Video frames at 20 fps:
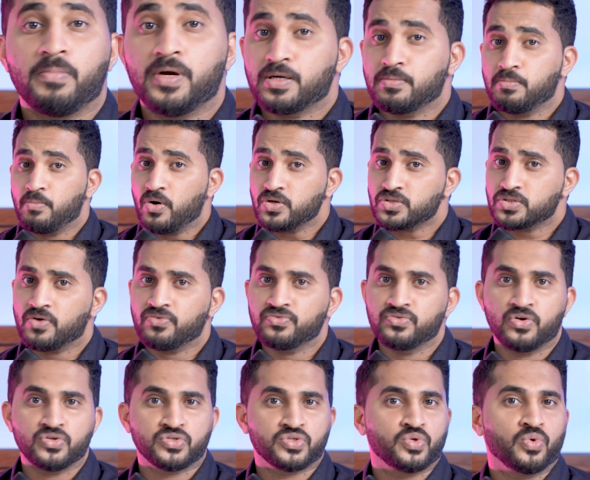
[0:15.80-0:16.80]
but most of
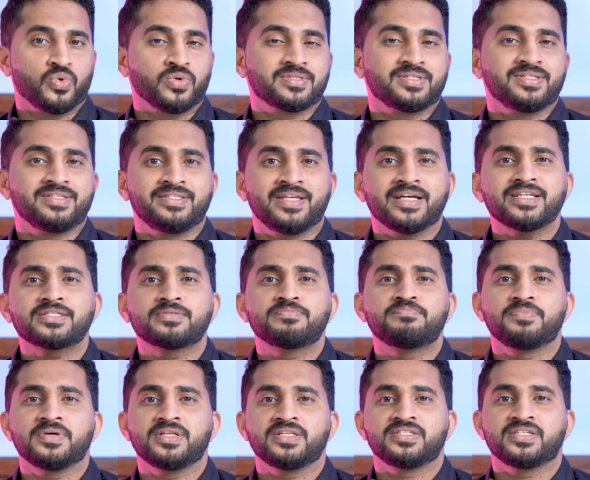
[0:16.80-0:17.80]
those tools just
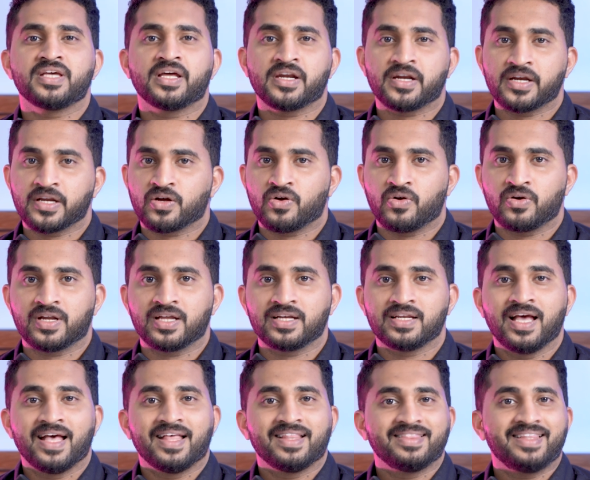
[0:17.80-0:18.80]
spin generic
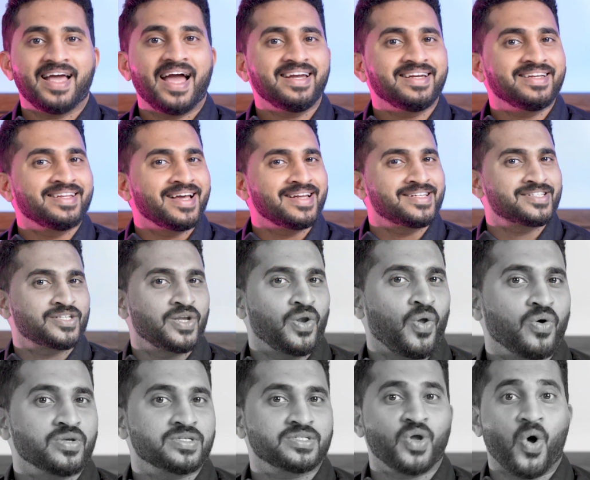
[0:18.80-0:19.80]
content that gets
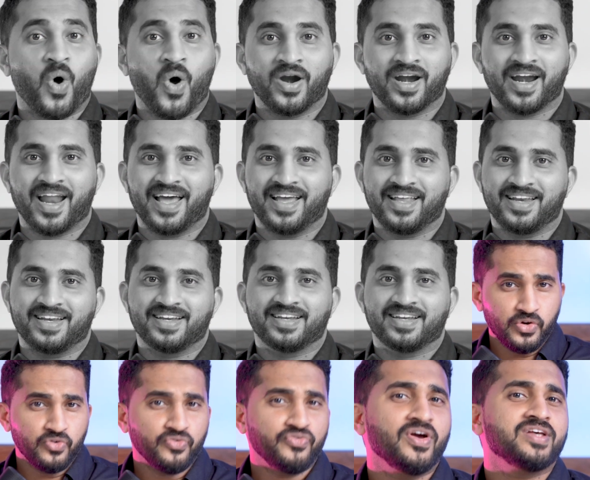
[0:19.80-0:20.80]
lost online.
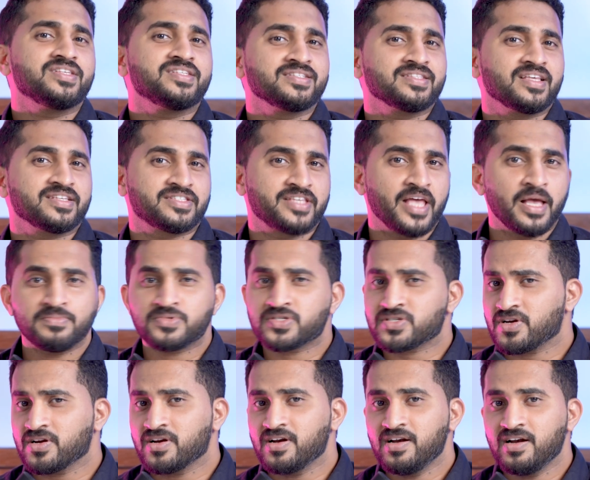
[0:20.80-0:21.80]
you facing the same
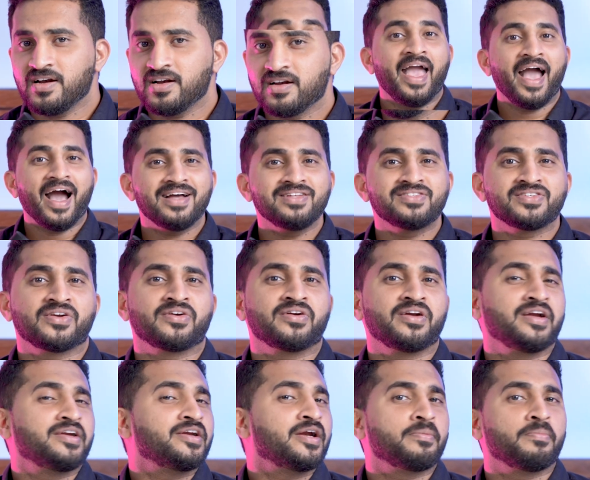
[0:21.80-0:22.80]
struggle? AI
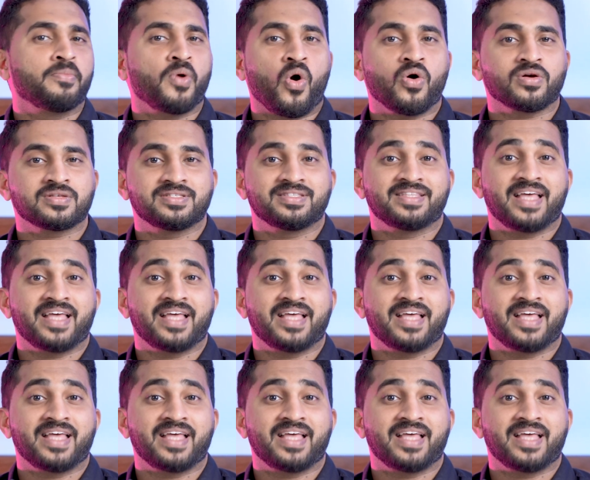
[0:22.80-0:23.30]
generated blogs